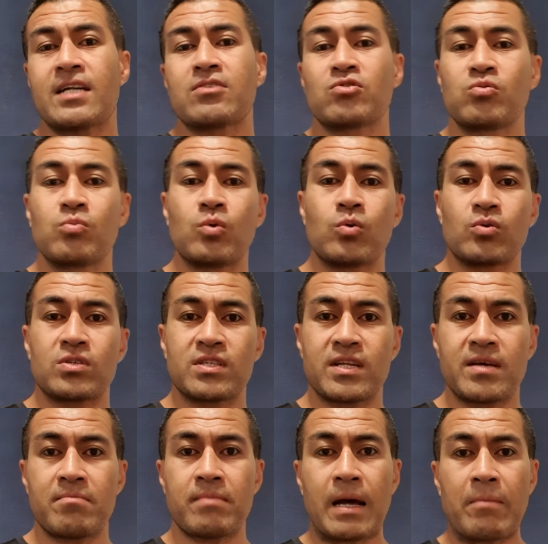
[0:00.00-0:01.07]
towards
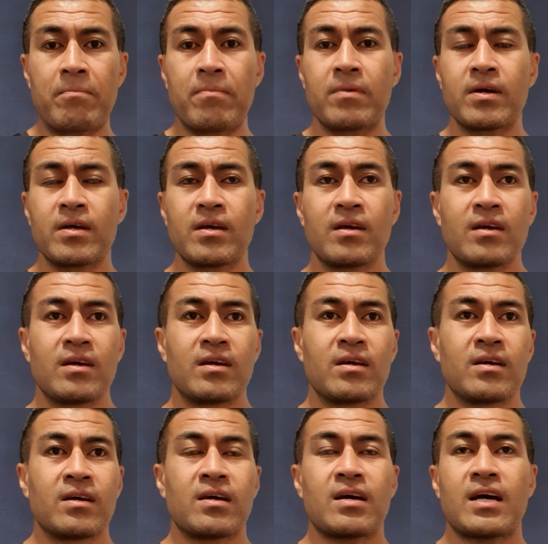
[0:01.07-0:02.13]
their mum,
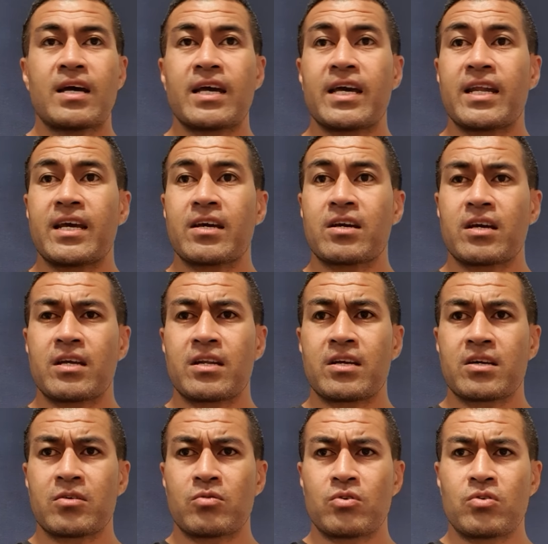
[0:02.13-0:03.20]
and
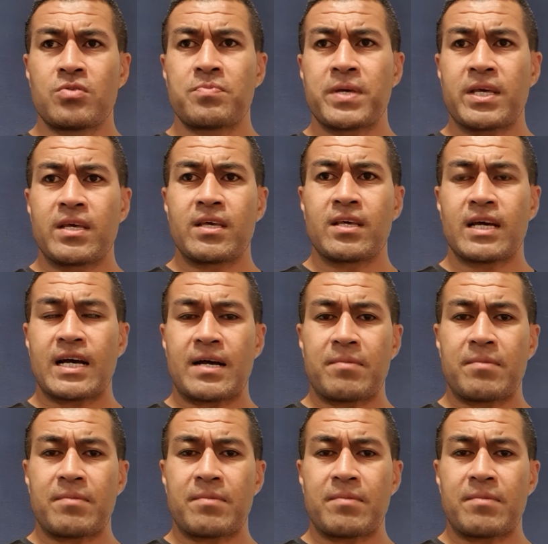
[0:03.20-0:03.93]
it could be